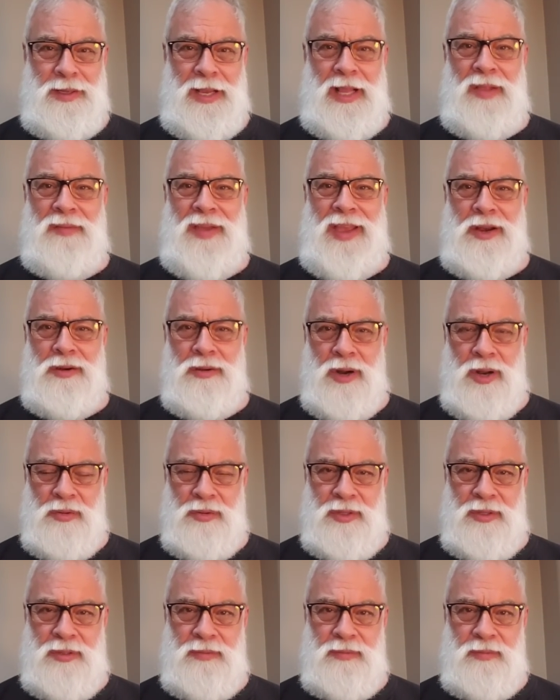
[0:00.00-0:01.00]
elevate your
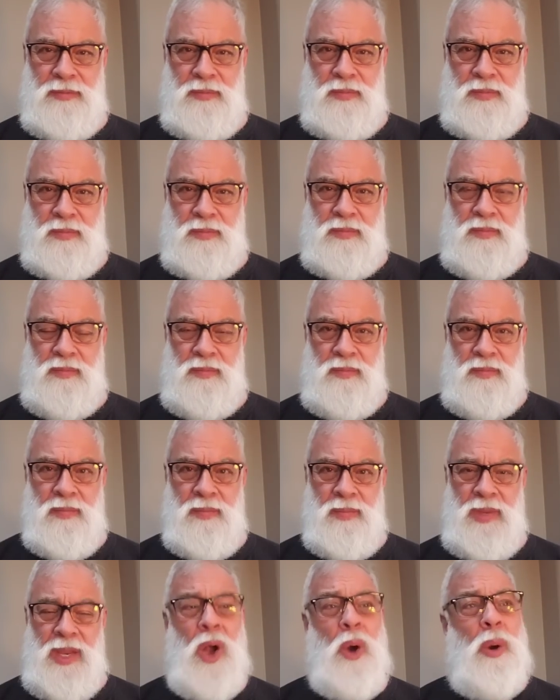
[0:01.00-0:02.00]
own?
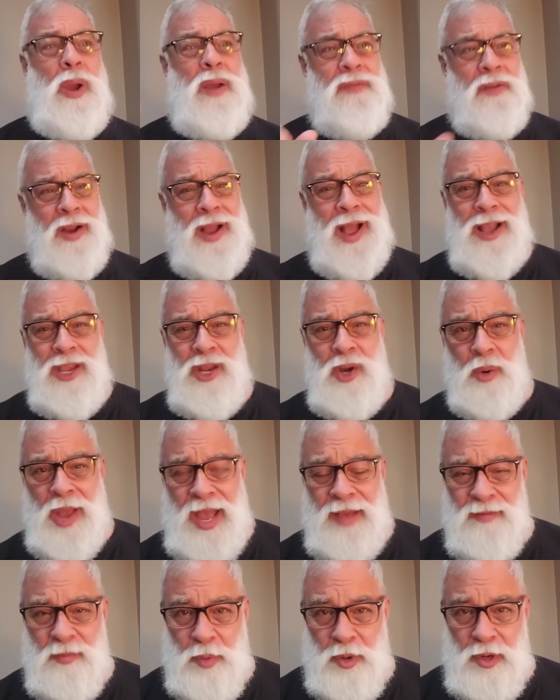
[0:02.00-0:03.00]
Oh, I forgot you don't
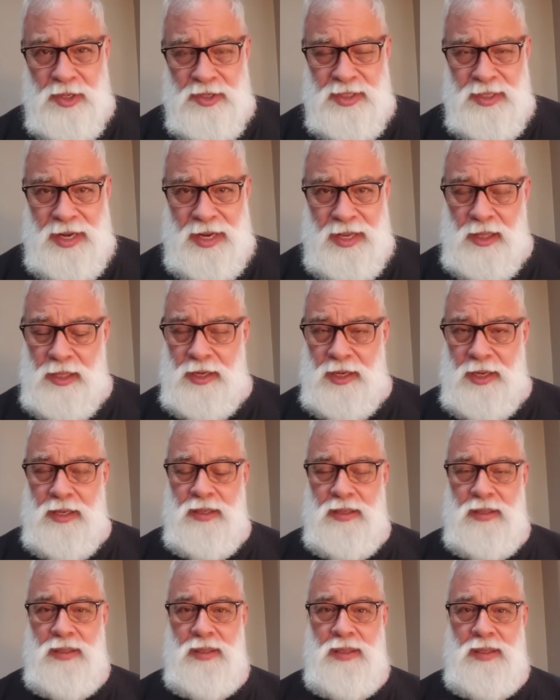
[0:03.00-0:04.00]
have a
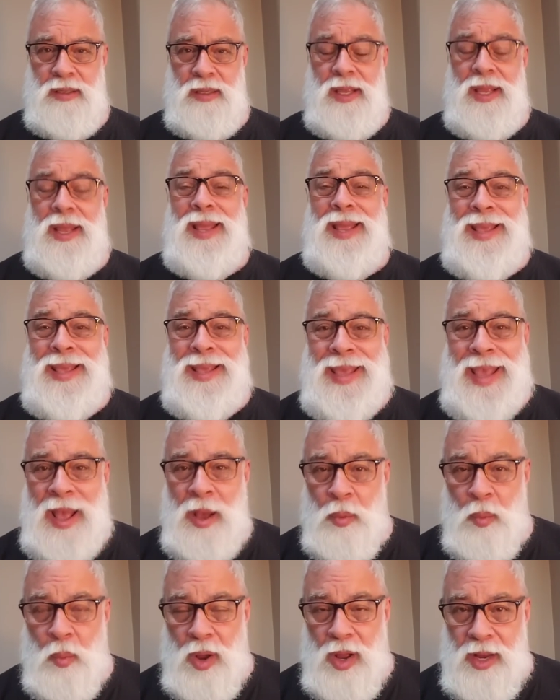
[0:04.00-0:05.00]
personality.
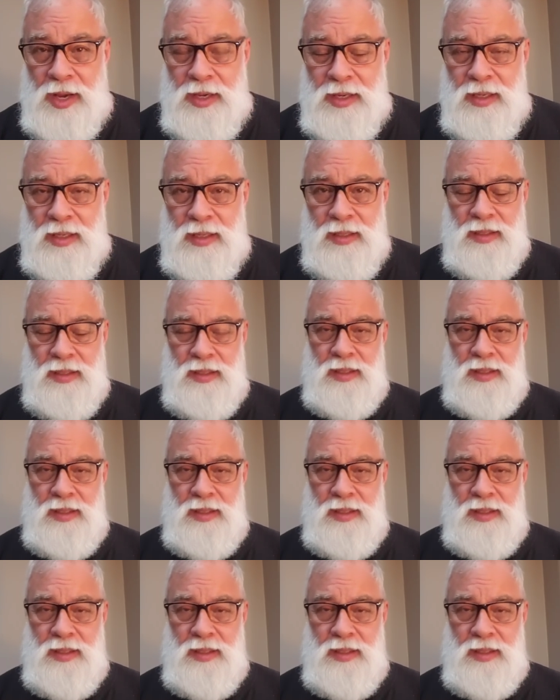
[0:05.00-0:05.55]
Get one.